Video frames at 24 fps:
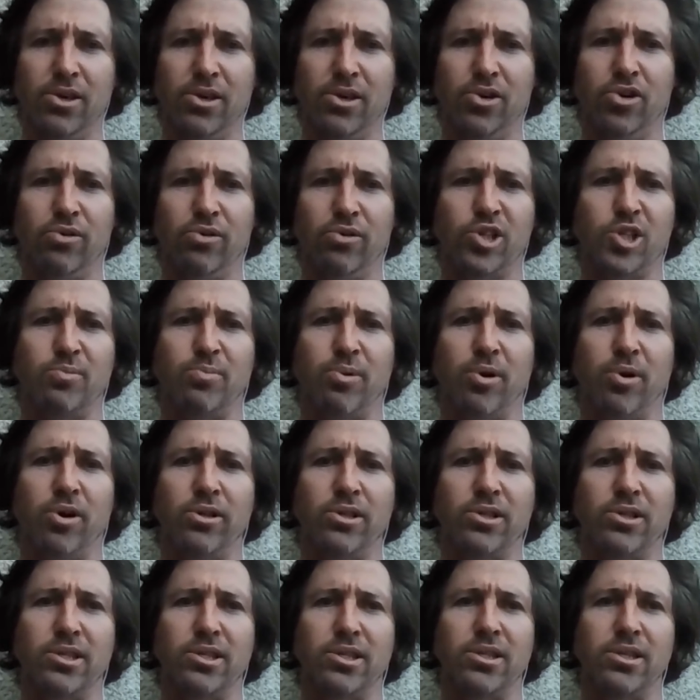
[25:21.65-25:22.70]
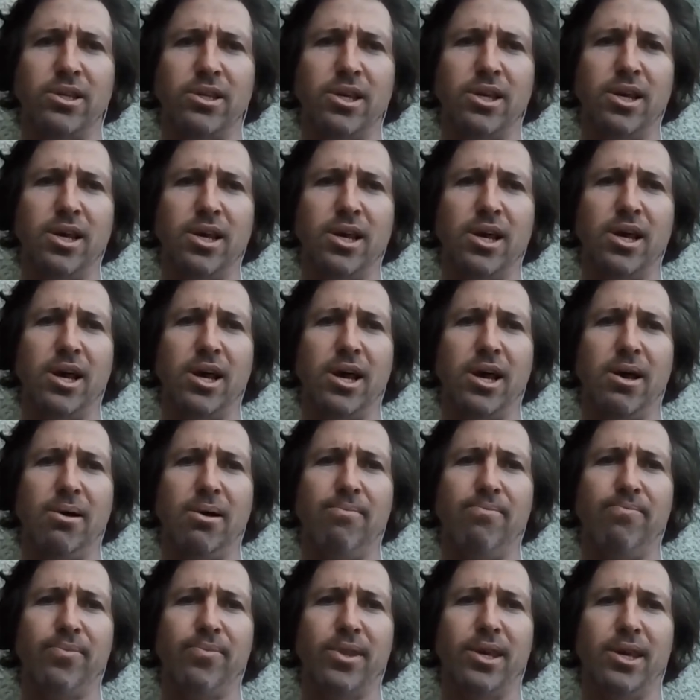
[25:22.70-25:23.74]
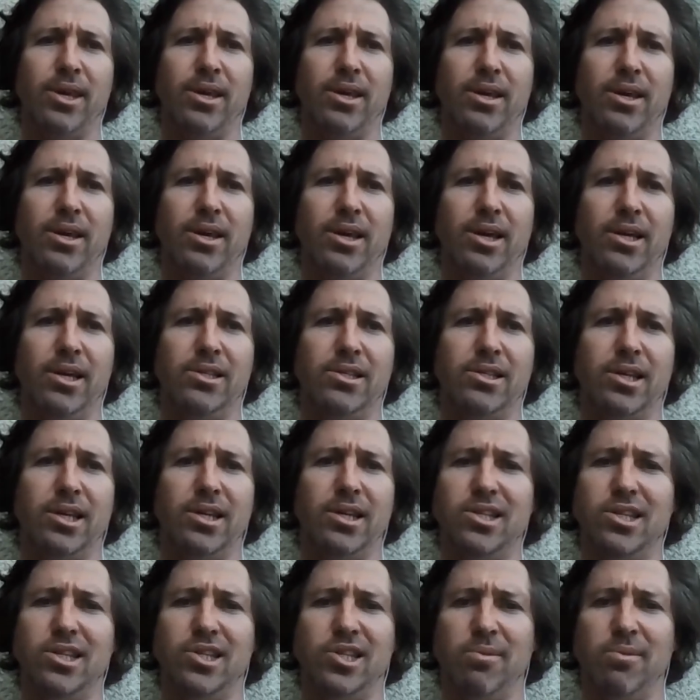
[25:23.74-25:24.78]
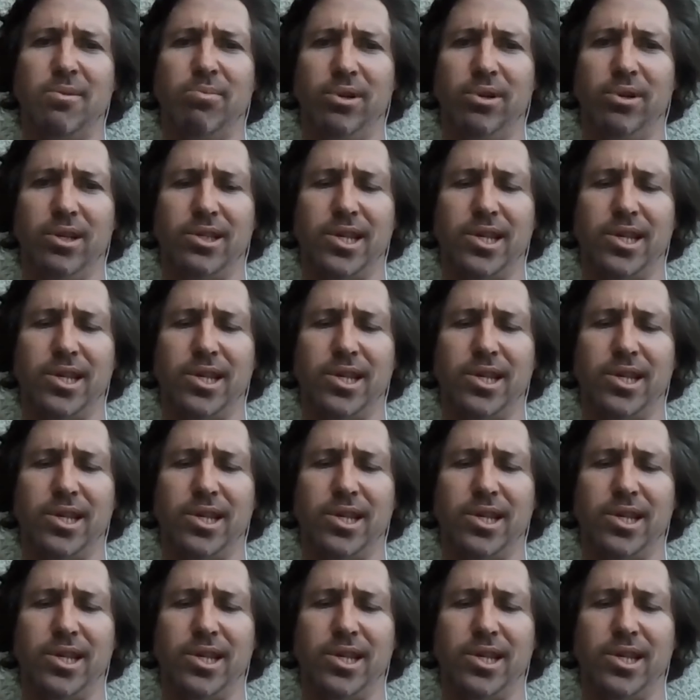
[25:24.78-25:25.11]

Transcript: your response. Um, yeah, it's it's as simple